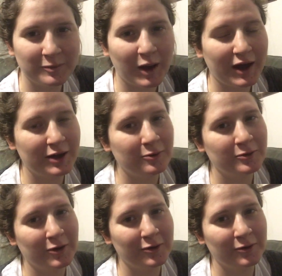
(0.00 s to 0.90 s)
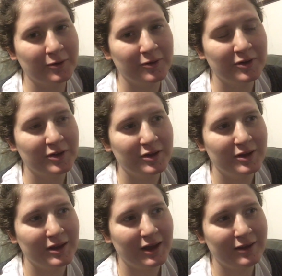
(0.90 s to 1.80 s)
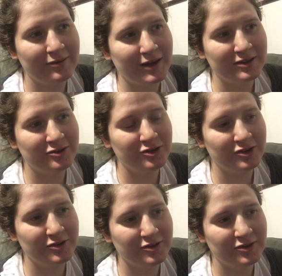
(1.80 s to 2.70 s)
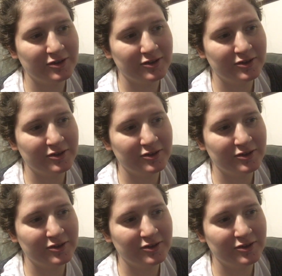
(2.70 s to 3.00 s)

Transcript: but I don't know if that's just